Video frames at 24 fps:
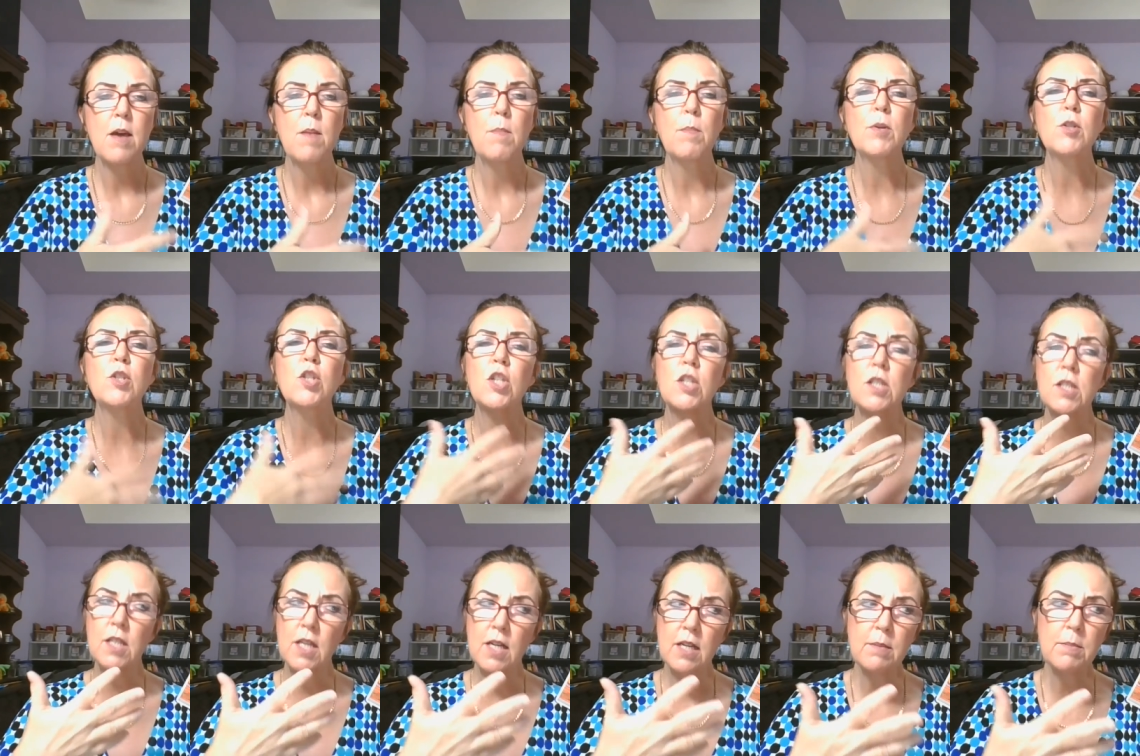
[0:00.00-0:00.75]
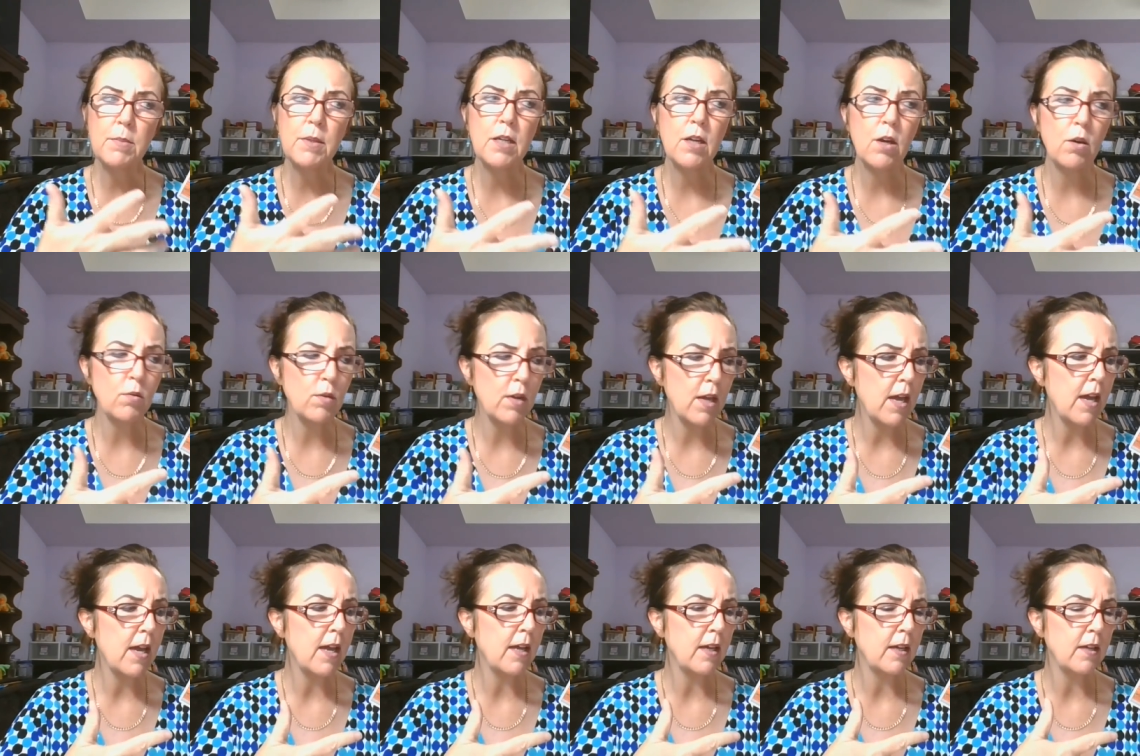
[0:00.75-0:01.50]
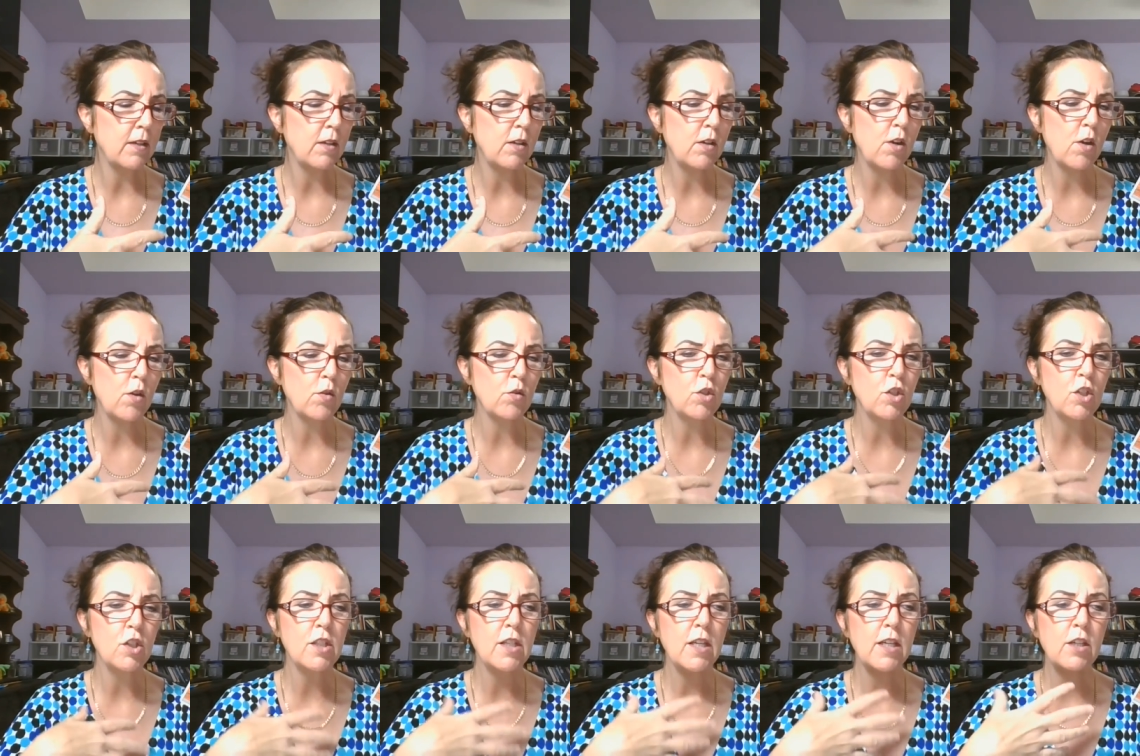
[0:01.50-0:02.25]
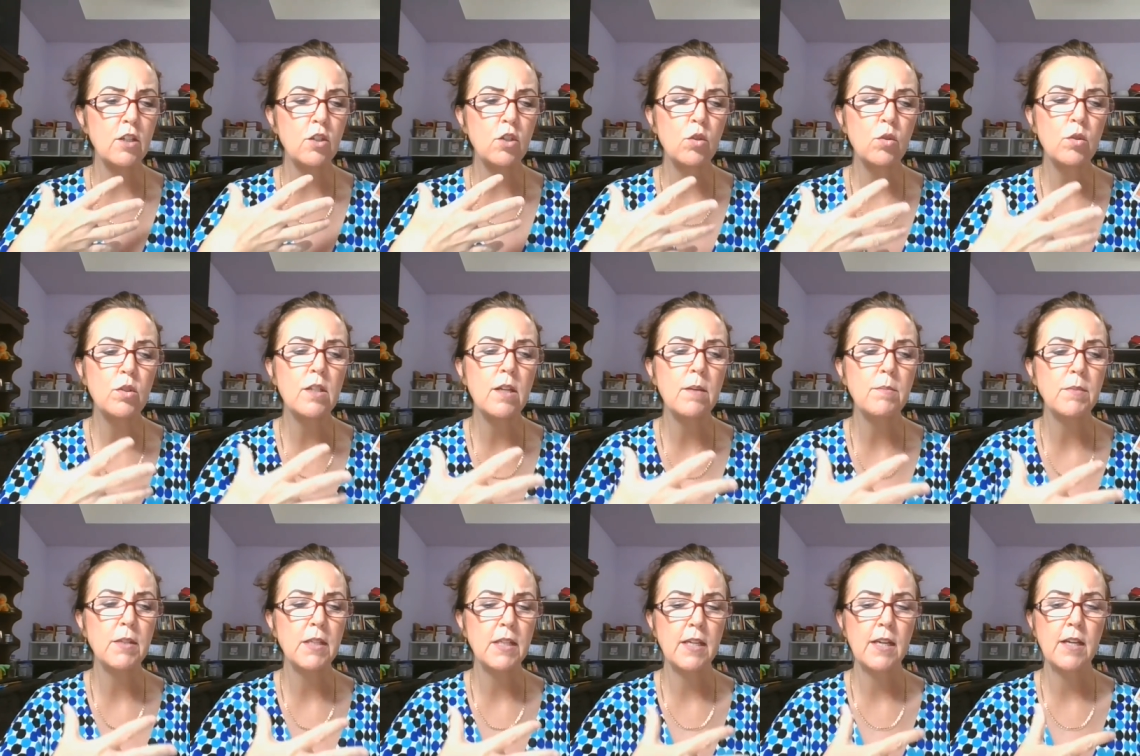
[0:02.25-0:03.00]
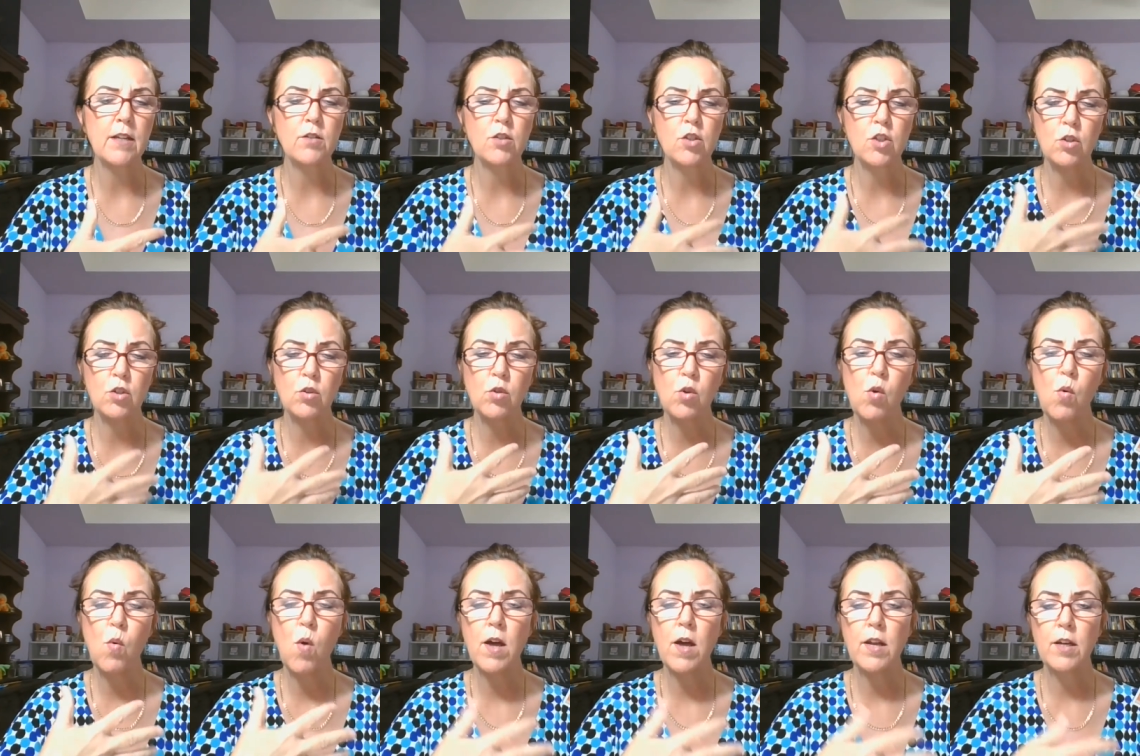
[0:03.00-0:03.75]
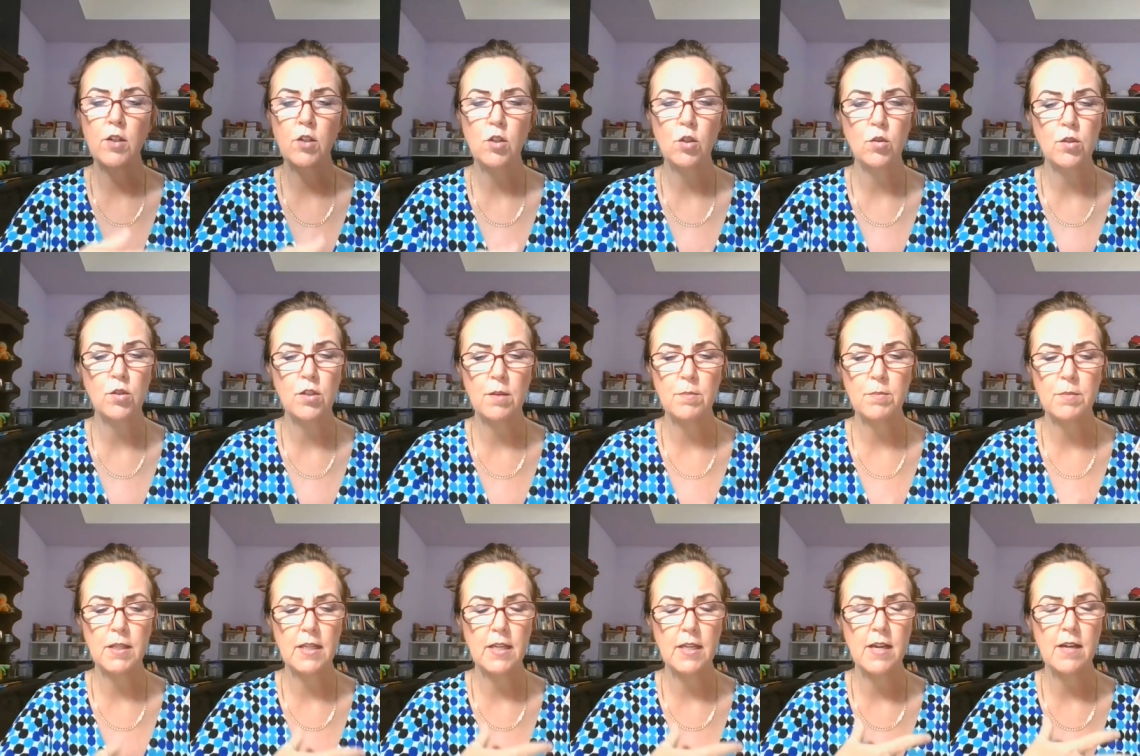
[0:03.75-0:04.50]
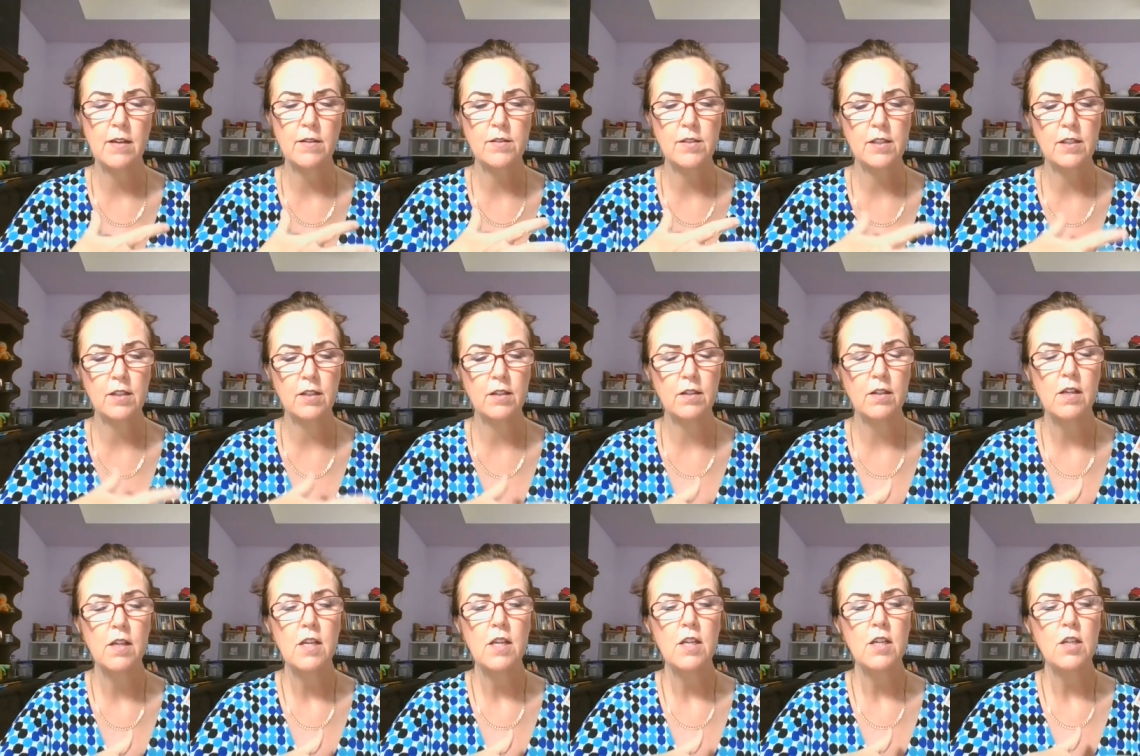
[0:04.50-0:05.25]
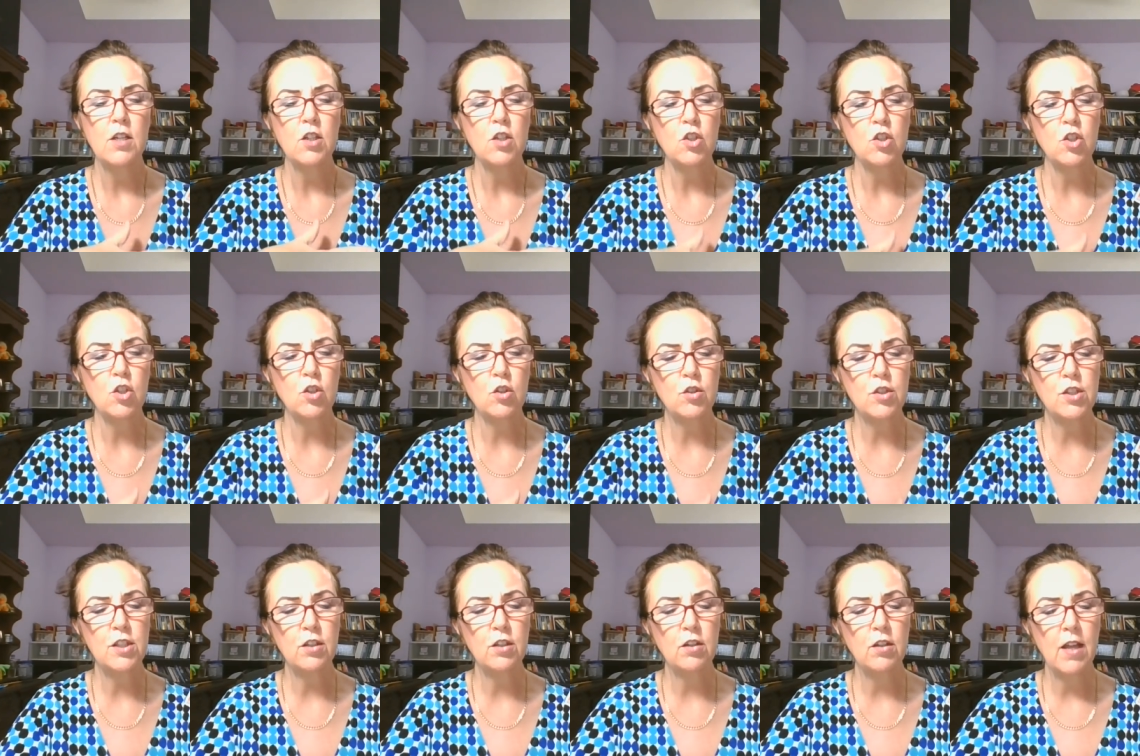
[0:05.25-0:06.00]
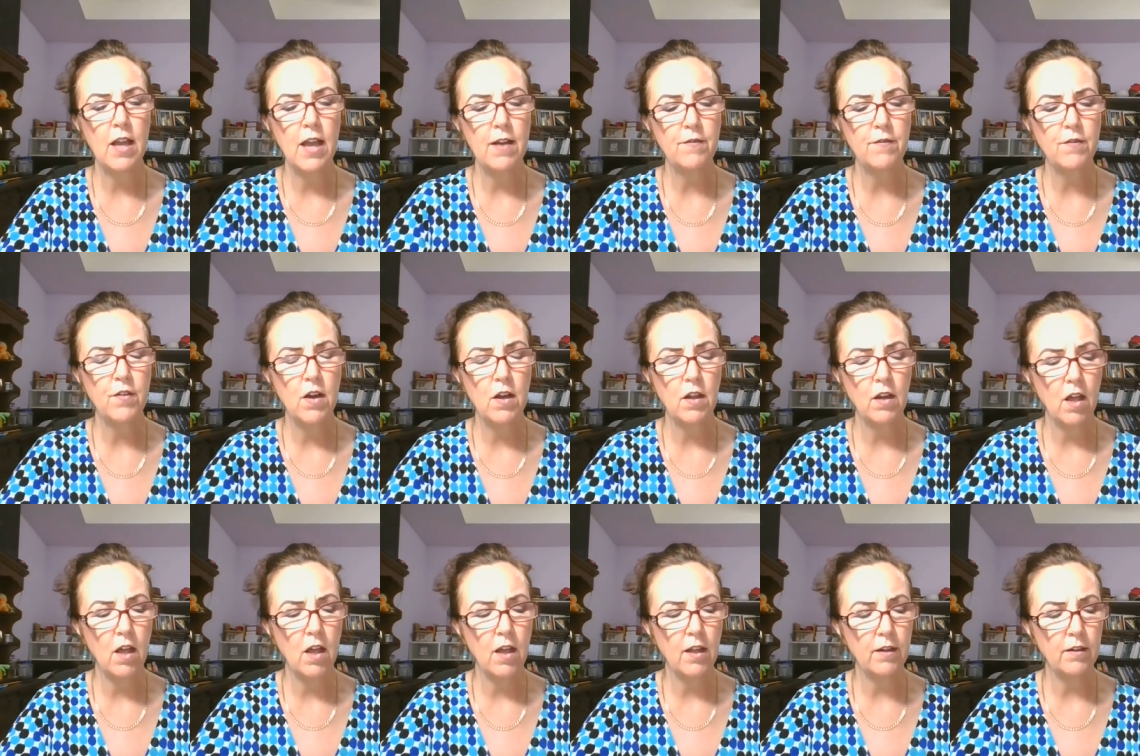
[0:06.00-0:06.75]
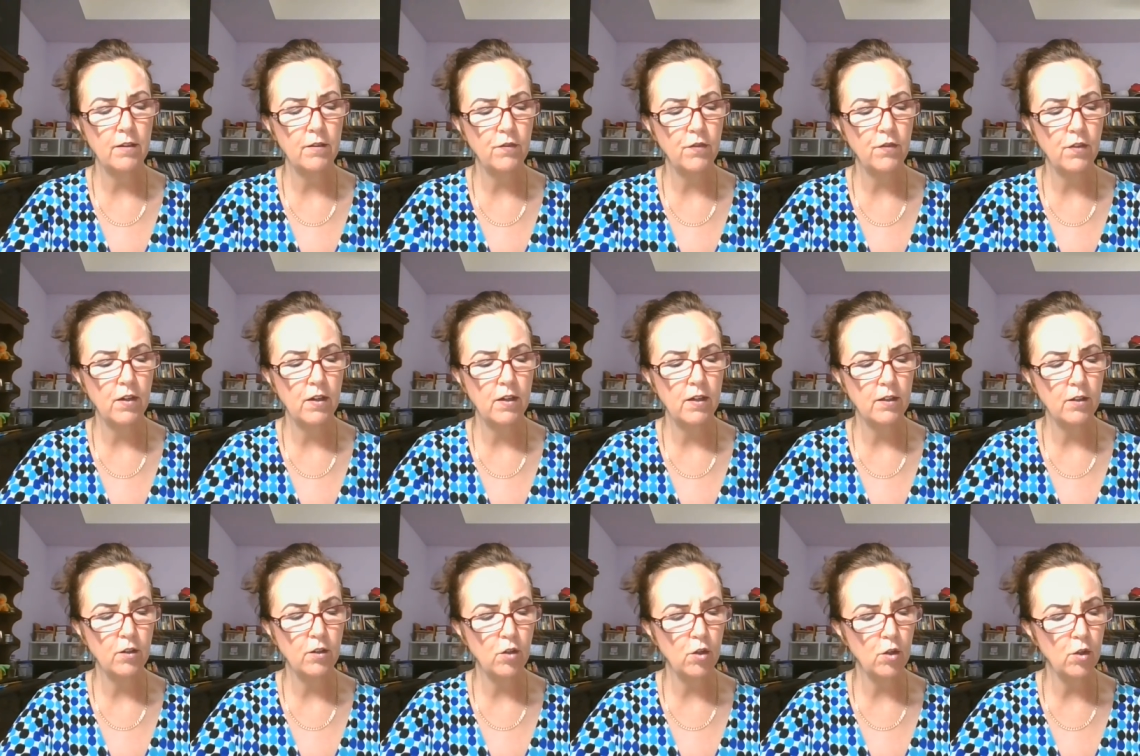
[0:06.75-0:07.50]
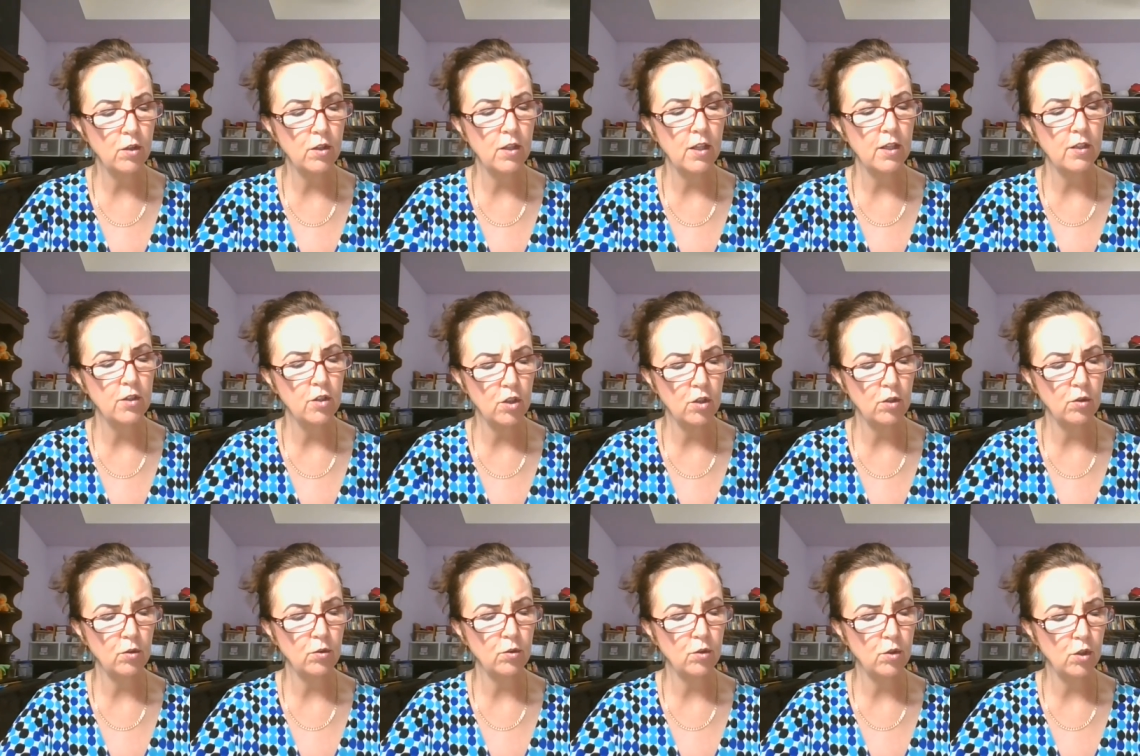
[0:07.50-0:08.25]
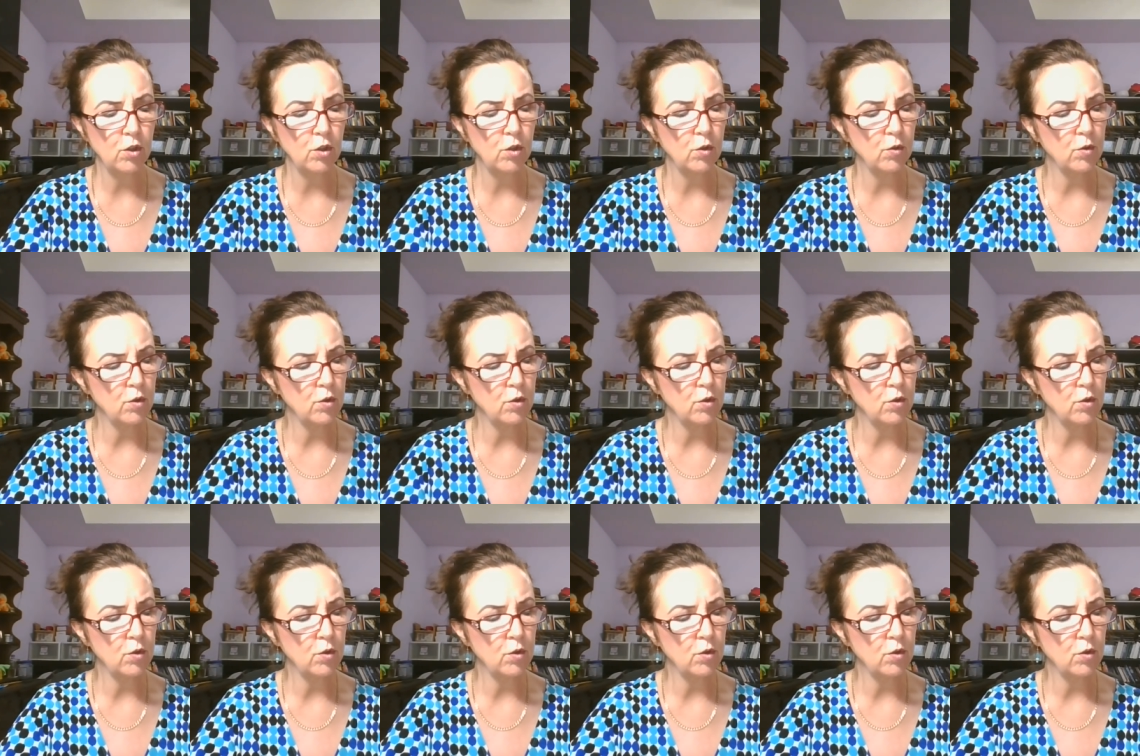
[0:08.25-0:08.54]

But she's going to be okay. You know, she's going to do something else. She'll go on and do something else. It'll she'll still have a lot of uh, good that she'll do.